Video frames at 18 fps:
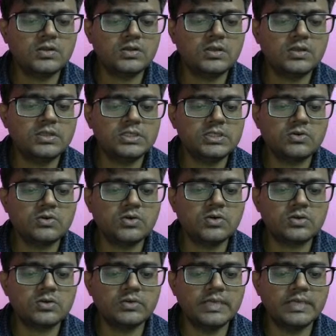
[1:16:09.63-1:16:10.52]
is equal
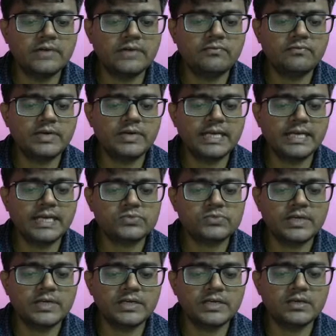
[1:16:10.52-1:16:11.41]
to
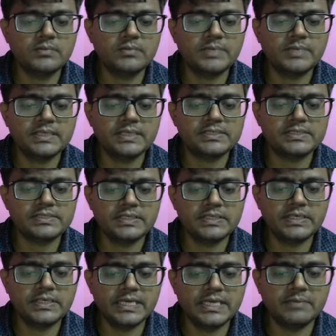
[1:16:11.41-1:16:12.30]
m1x1 plus
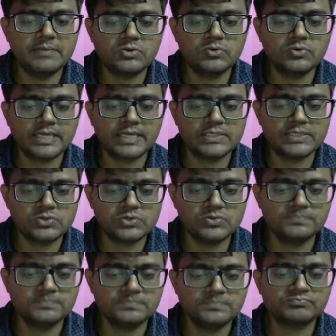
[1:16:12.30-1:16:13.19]
m2x2.
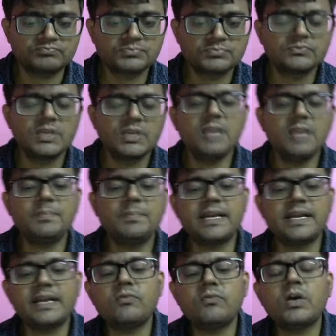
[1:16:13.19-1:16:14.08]

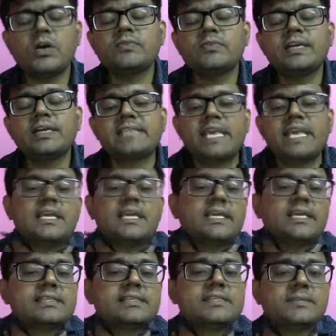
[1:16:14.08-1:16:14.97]
What we are saying
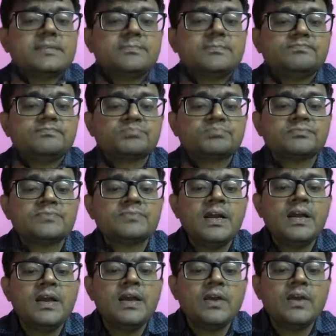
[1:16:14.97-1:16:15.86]
is
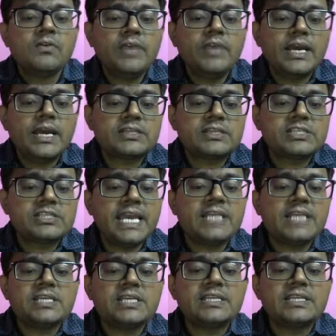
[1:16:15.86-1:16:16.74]
we are
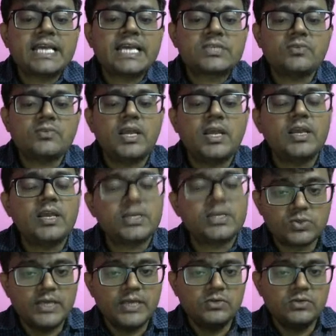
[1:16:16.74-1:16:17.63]
changing the x1 value, x2
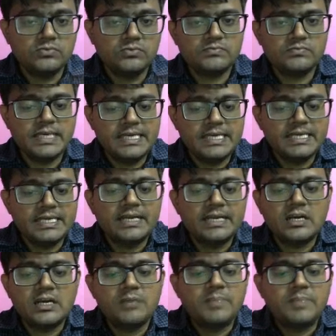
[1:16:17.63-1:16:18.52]
value, and
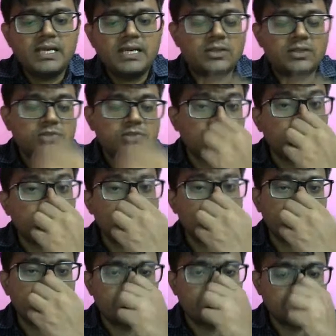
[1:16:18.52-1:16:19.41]
internal particles or movement
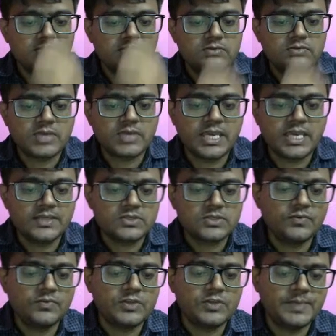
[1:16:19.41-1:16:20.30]
varudhu. Okay, so
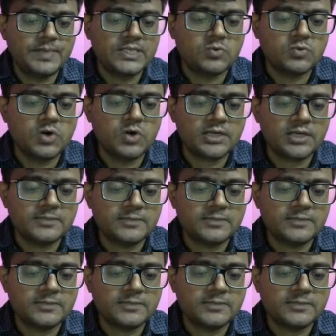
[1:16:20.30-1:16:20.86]
which means what?